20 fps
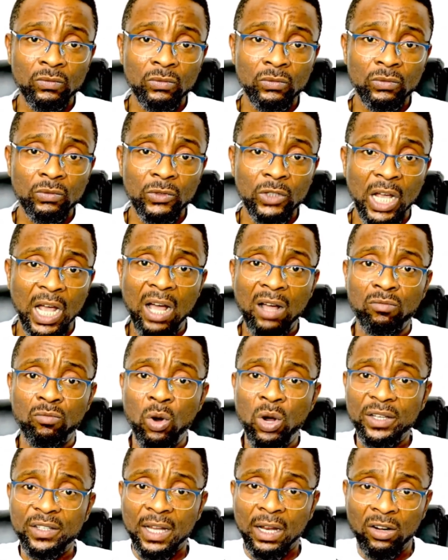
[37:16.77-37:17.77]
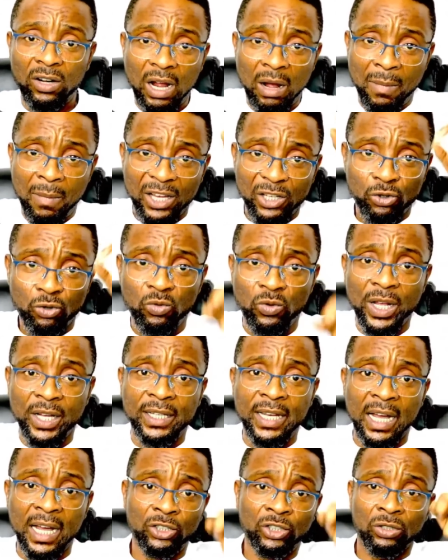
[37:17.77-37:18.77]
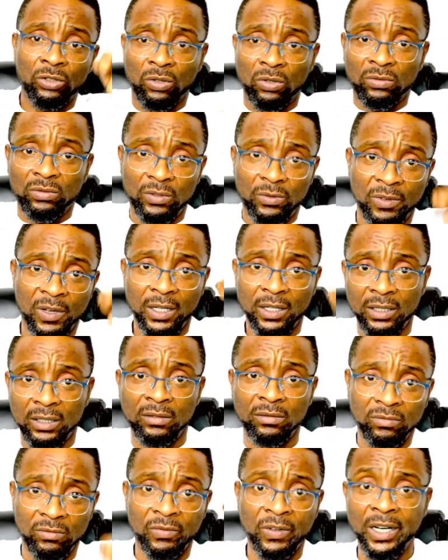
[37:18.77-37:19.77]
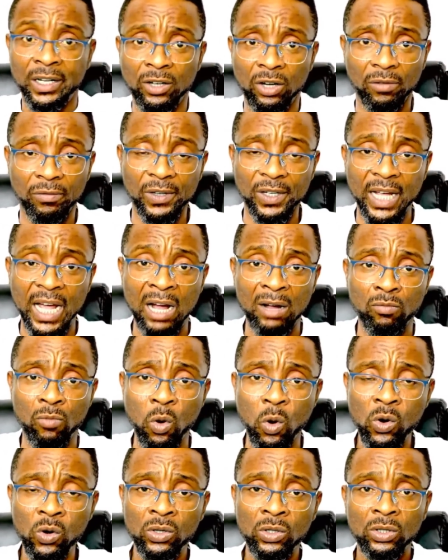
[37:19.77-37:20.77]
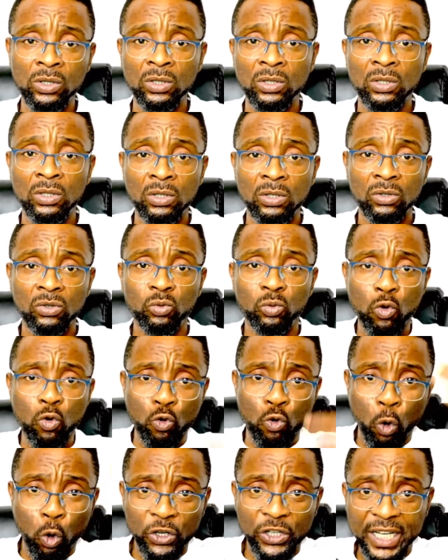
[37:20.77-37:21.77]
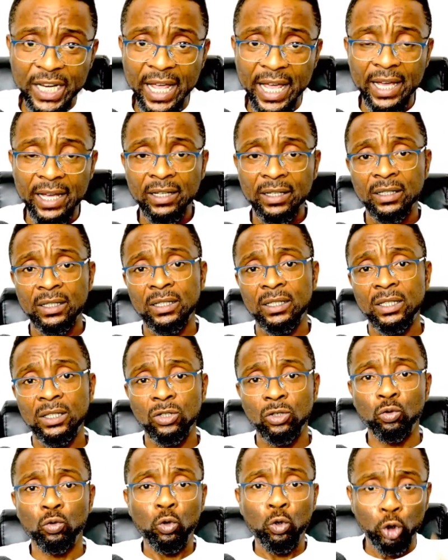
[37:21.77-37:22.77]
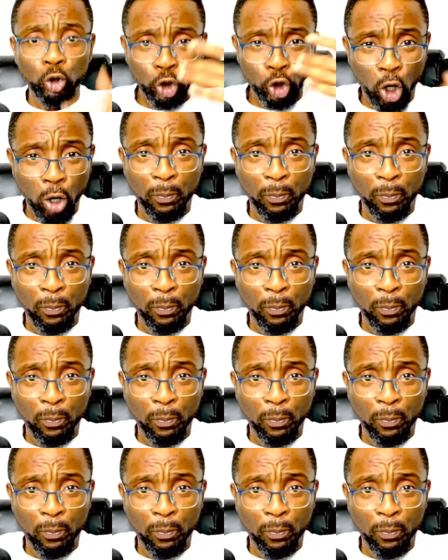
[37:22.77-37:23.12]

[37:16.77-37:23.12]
Agbo is another masquerade that, you know, very, very lovely. Agbo, we'll go there, we'll chop